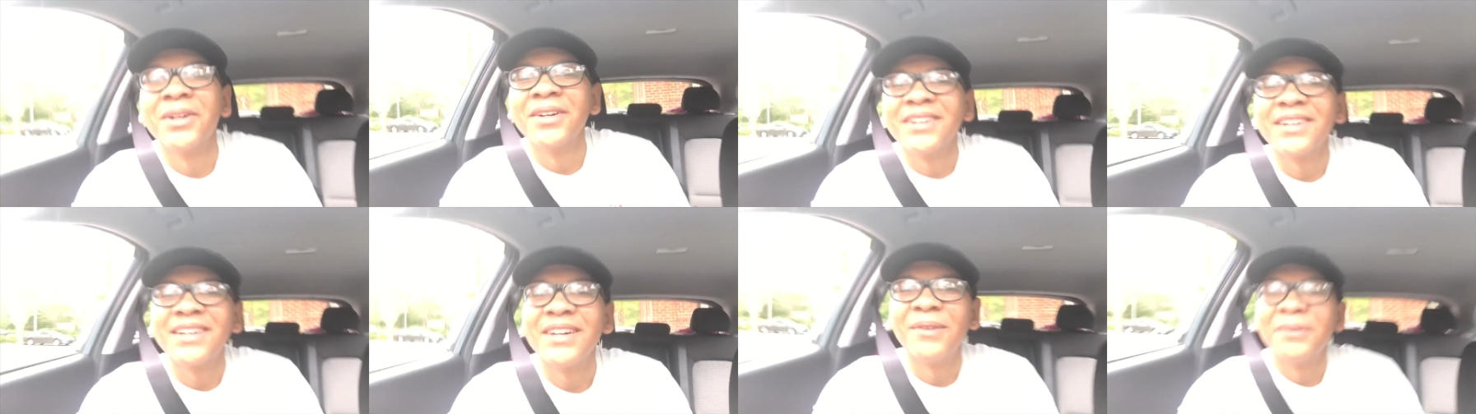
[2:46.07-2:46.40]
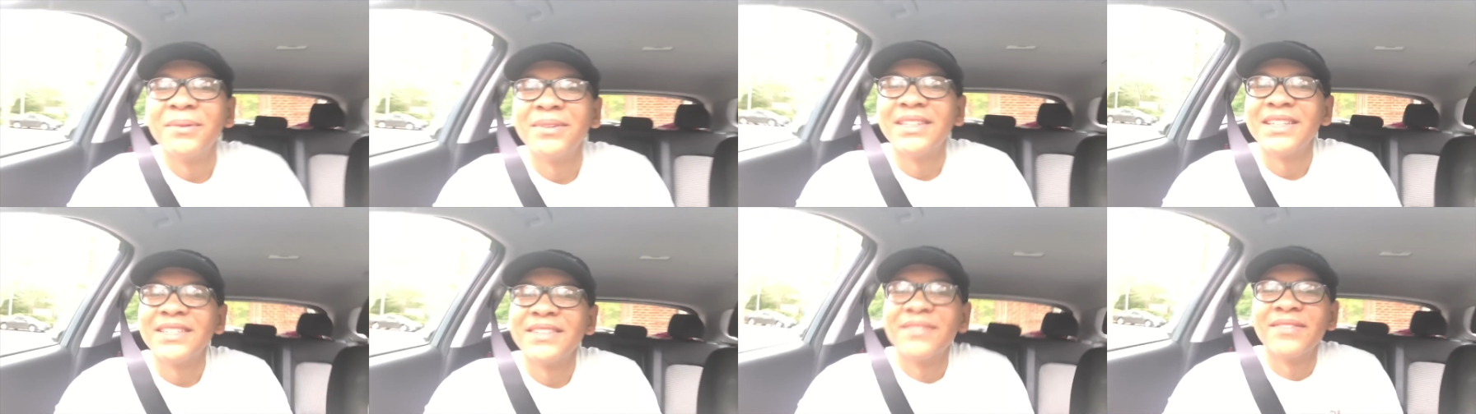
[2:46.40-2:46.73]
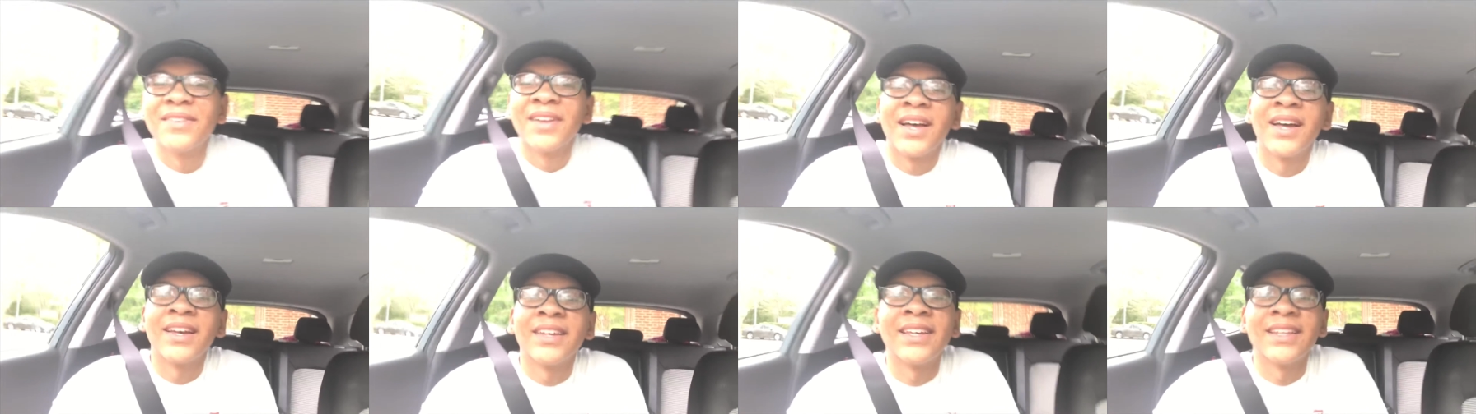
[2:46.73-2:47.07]
real good with this
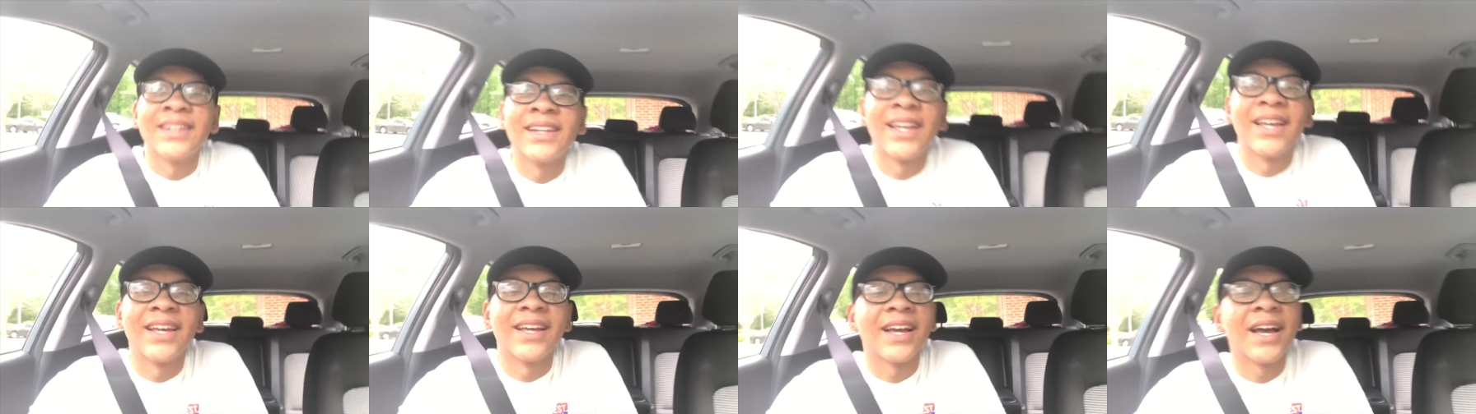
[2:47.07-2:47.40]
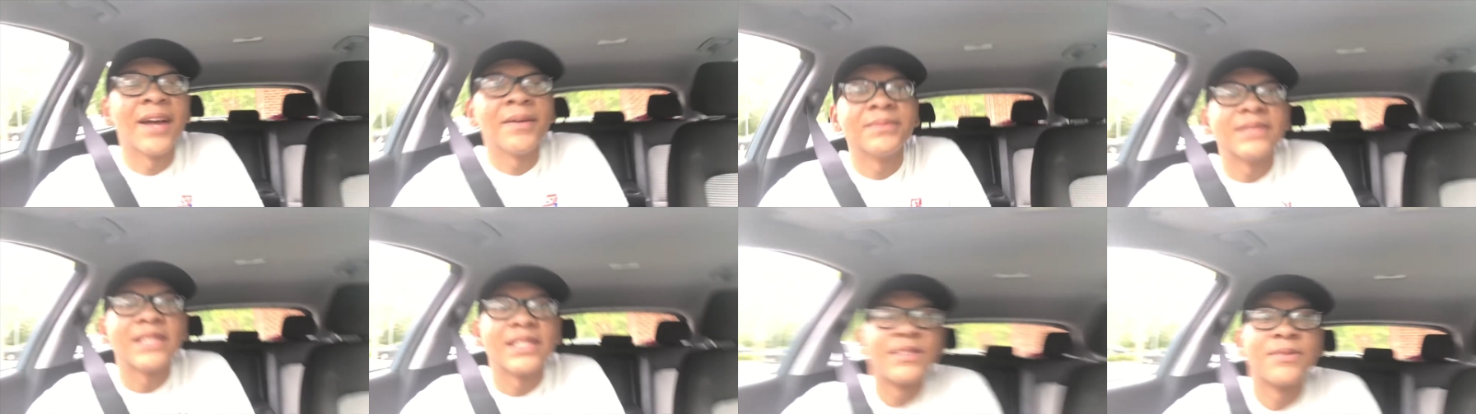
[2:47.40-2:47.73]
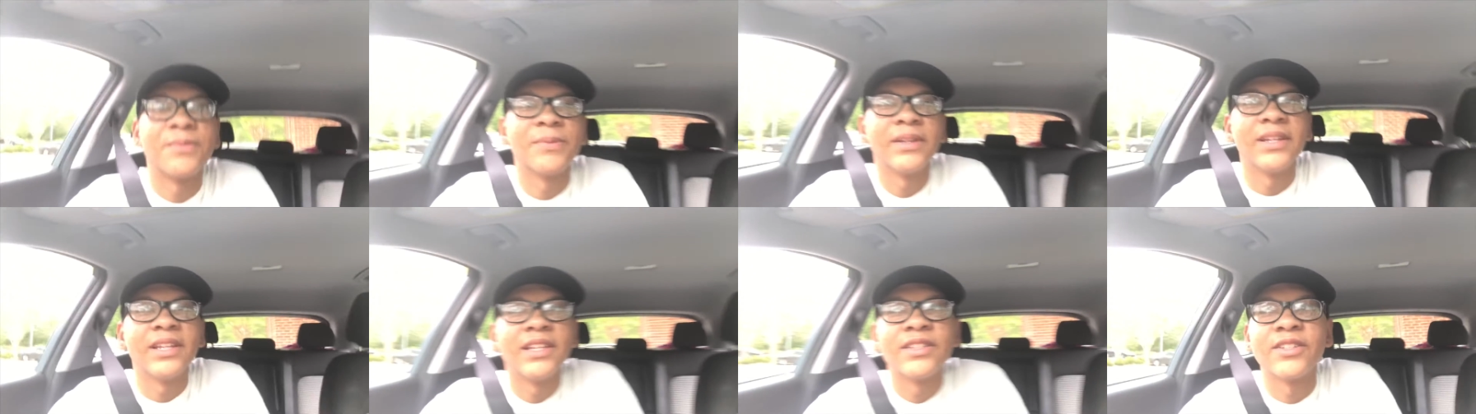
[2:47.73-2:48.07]
vlogging. Like, I'm
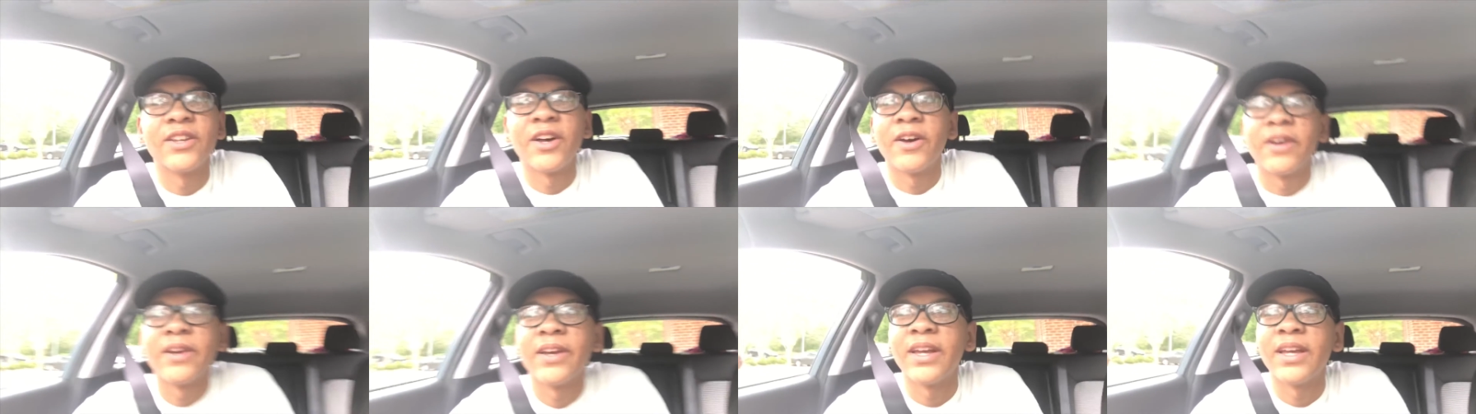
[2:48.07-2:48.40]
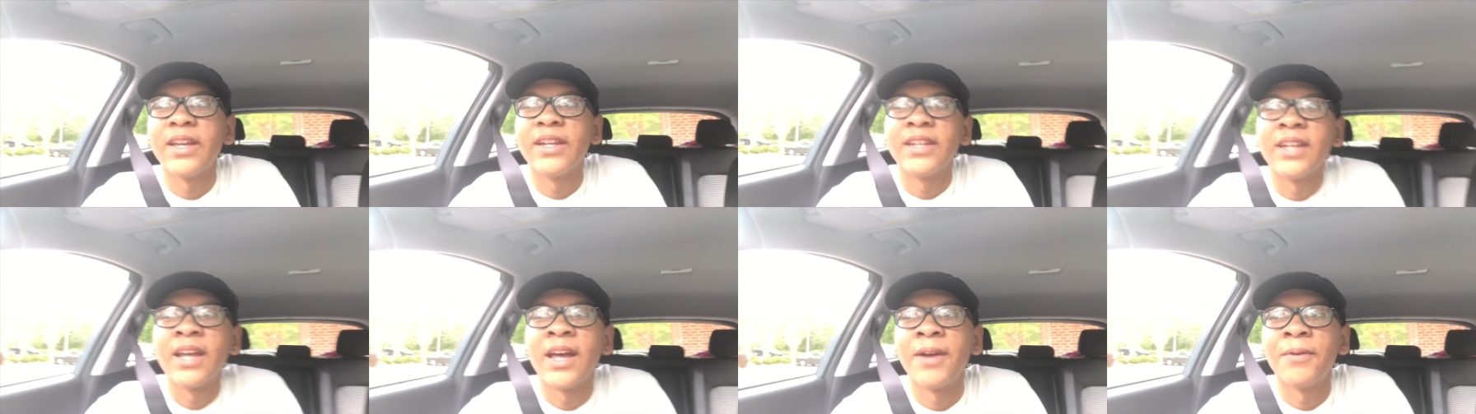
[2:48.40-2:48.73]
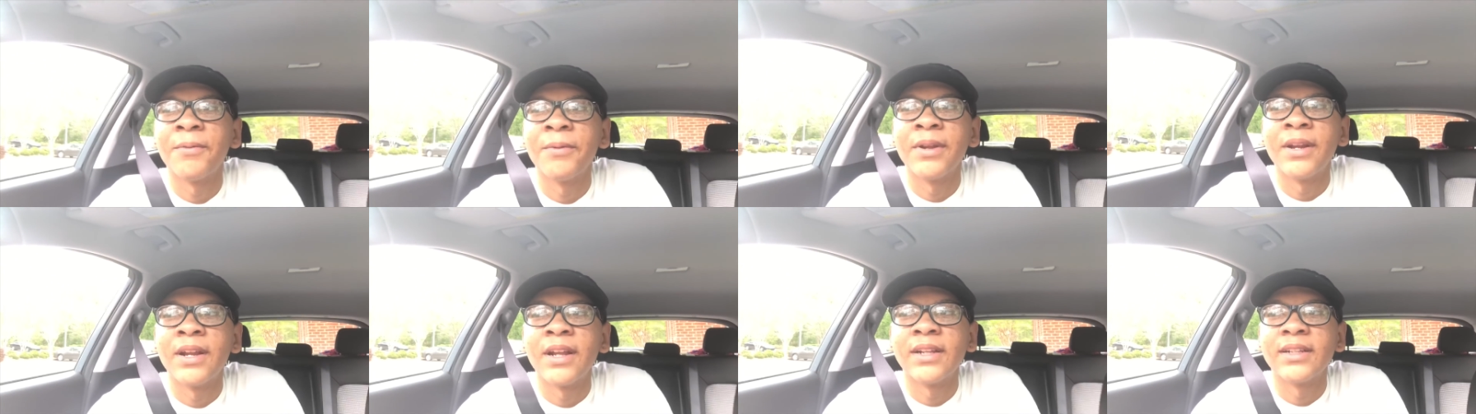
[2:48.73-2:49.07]
just really talking and not
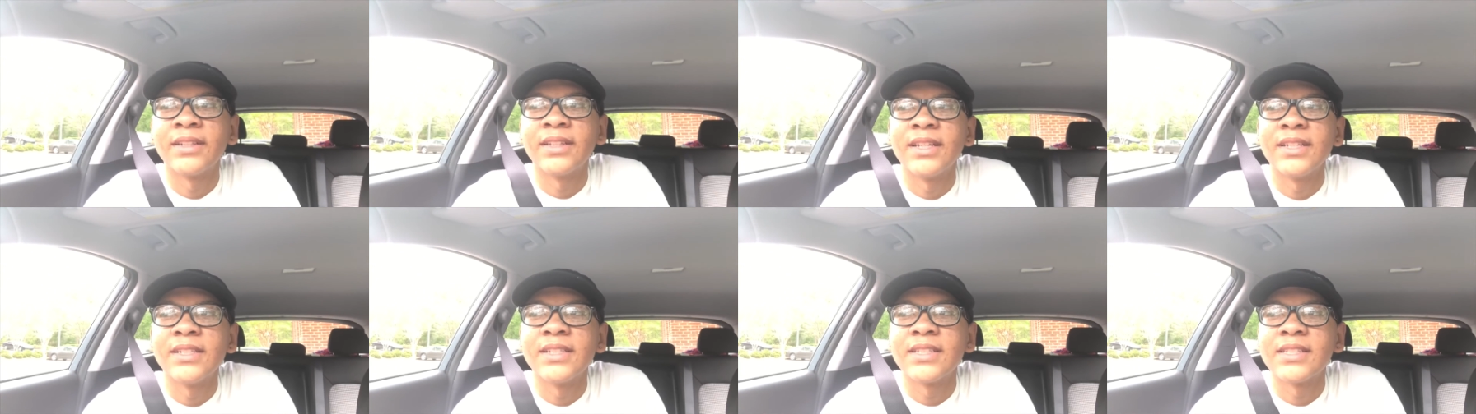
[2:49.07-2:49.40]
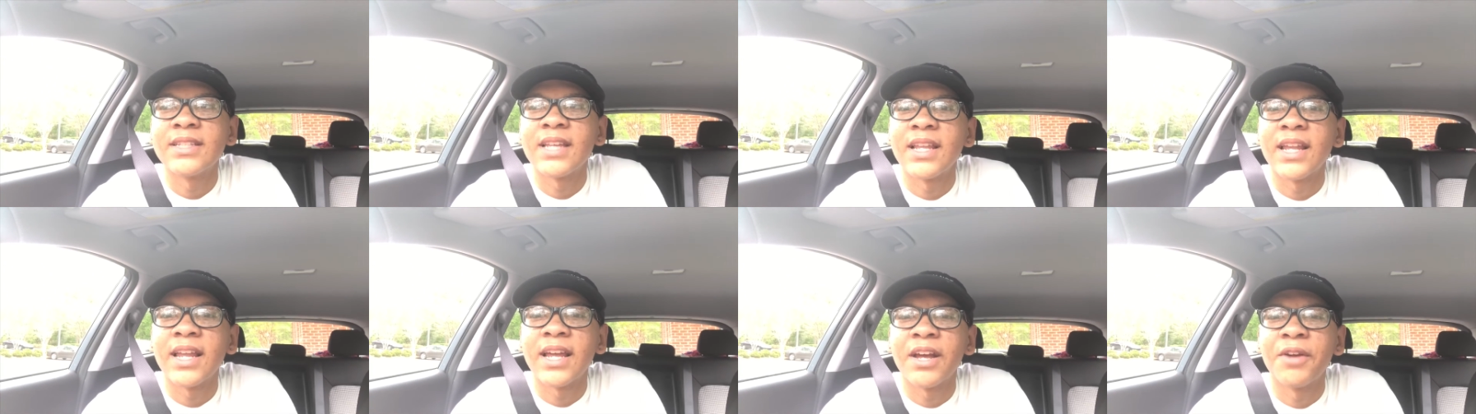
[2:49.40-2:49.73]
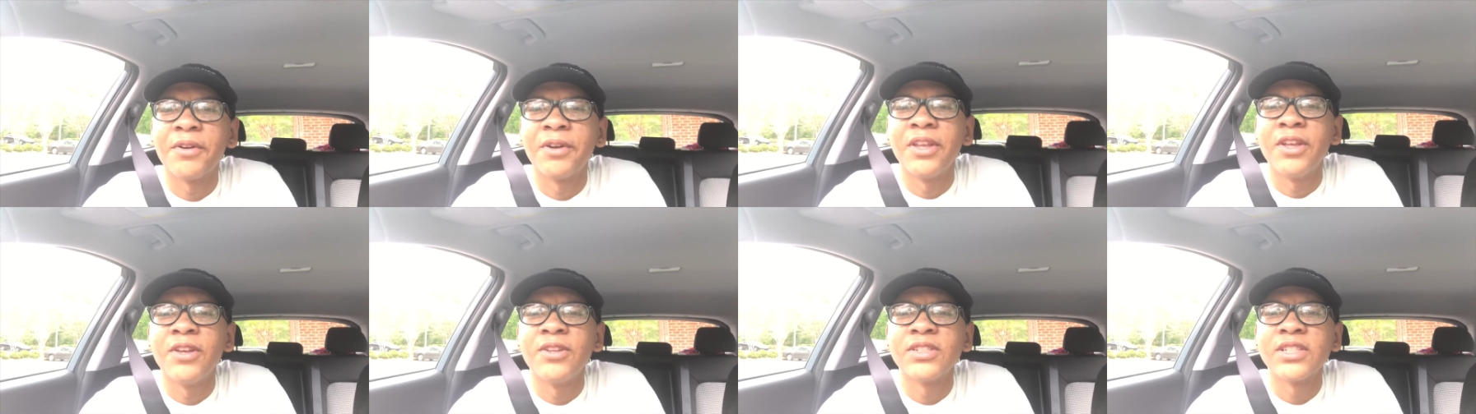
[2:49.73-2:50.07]
running out of things to say like
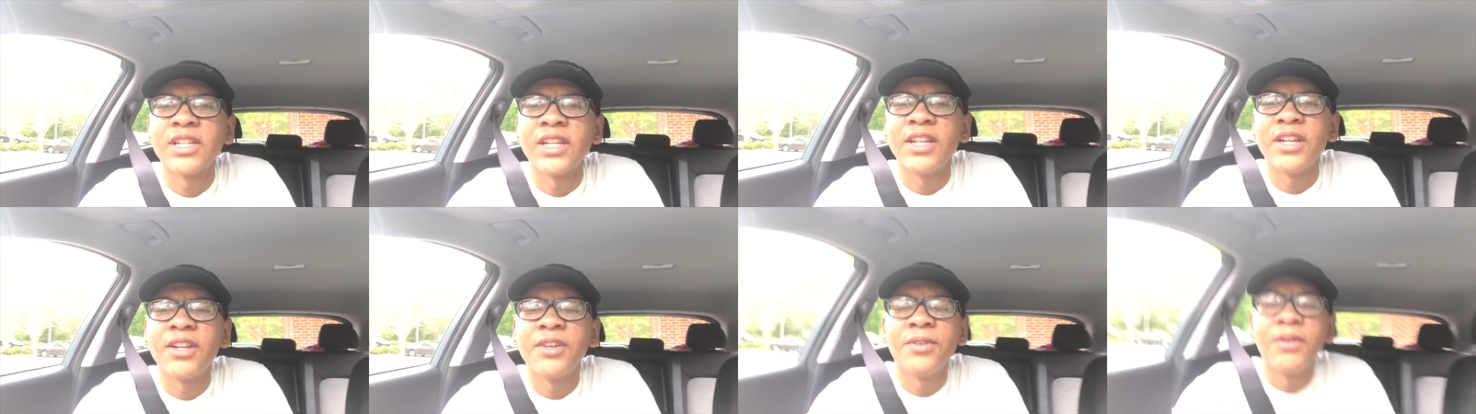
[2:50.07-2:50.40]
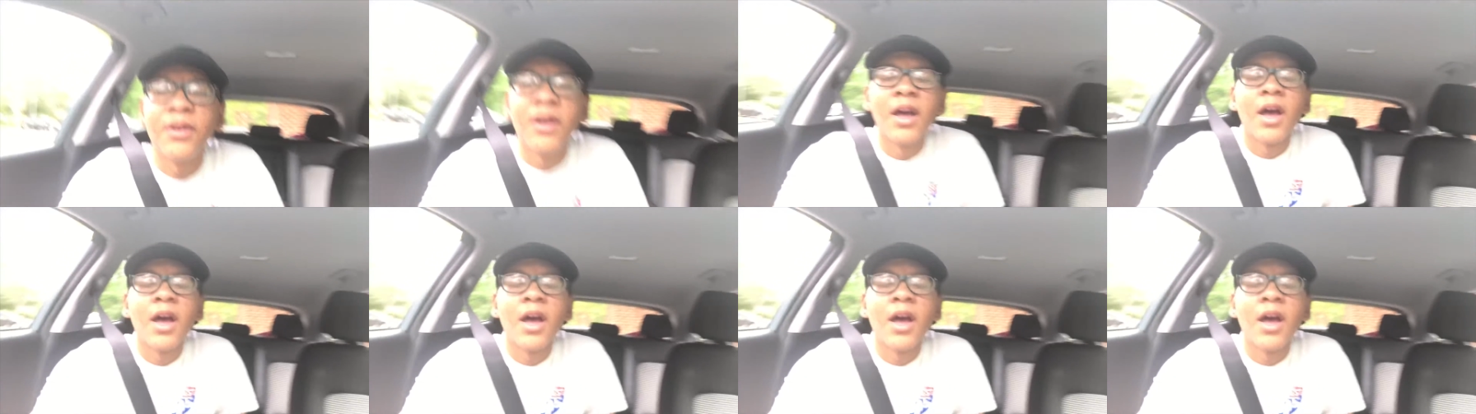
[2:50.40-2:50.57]
I usually do.